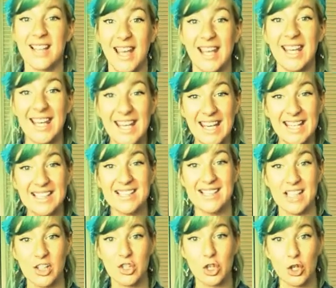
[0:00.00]
a key
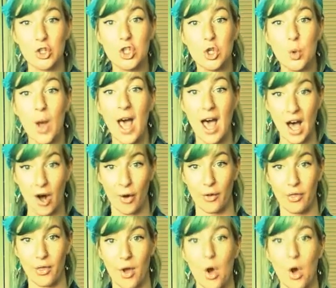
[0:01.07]
center to health.